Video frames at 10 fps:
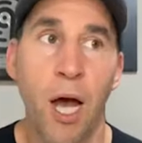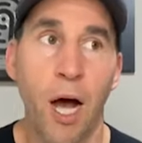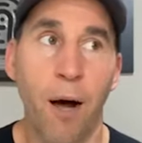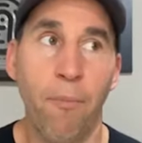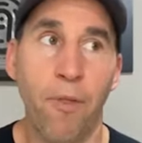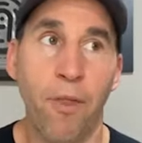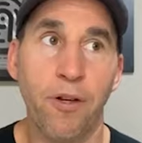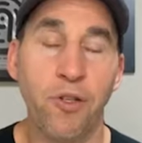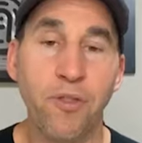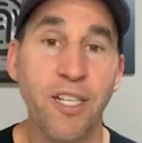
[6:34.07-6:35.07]
Um,
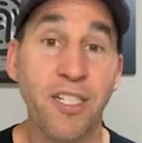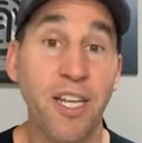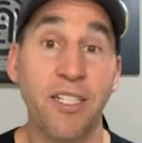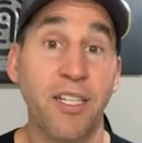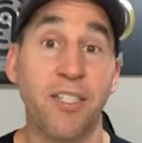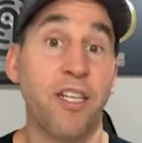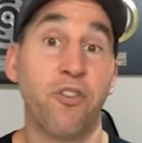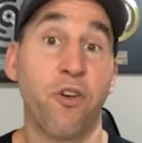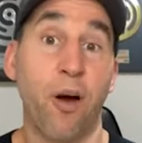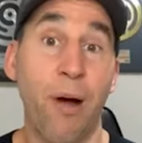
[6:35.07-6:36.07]
there's no such thing as an
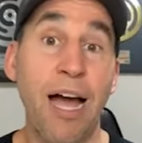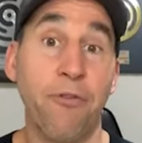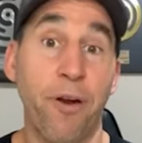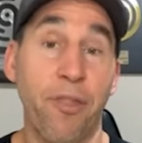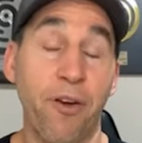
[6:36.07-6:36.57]
essential carbohydrate.